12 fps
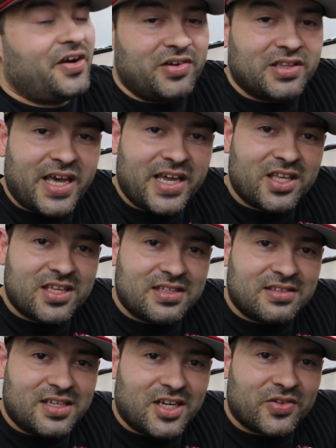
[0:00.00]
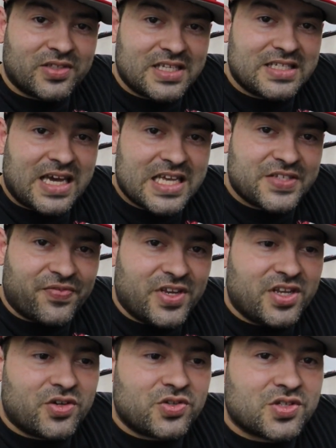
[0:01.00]
really like these guys'
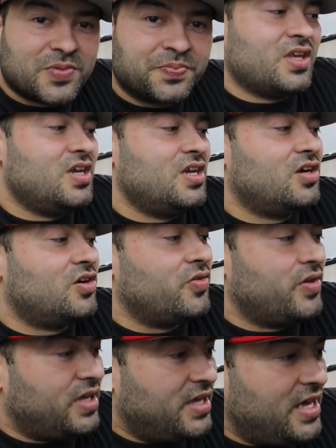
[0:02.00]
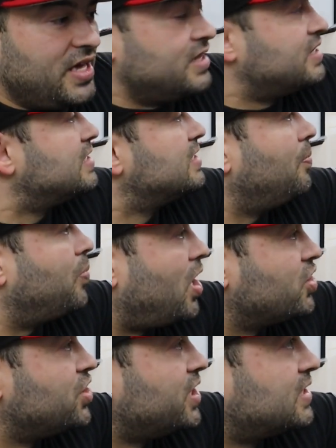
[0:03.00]
videos, it
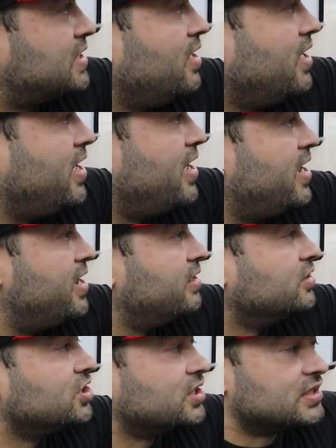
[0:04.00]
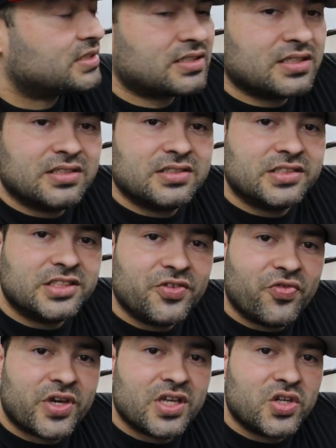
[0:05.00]
project, and just see
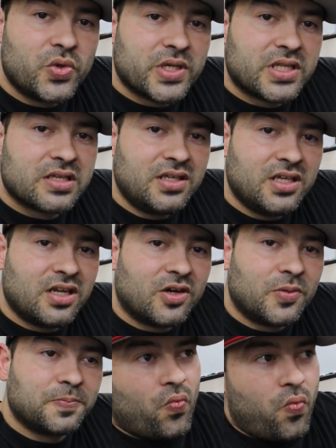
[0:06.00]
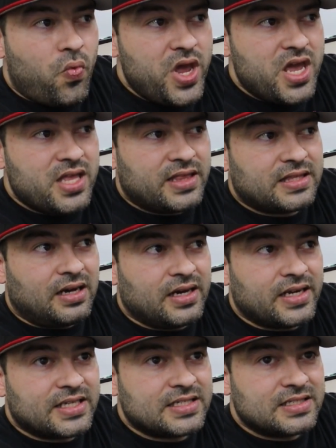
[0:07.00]
if we can do it, with
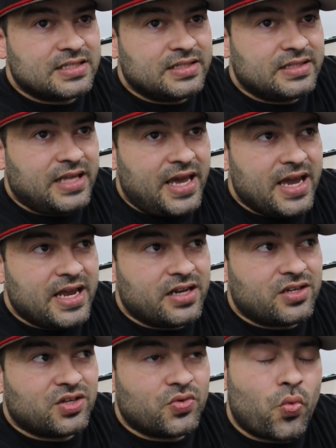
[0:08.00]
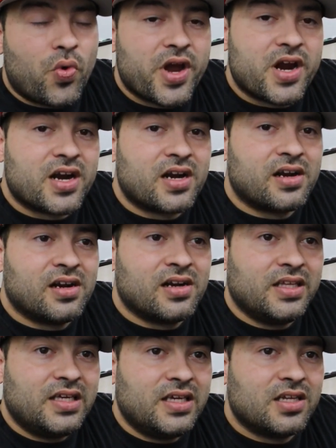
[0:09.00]
an extent where,
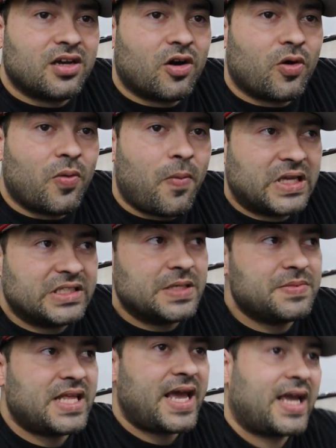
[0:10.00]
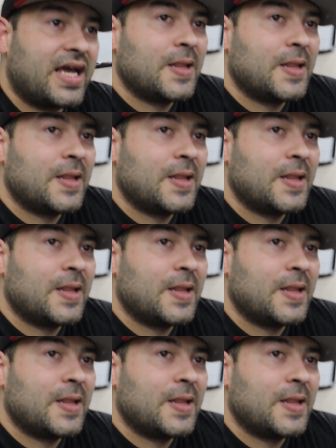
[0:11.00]
it seems like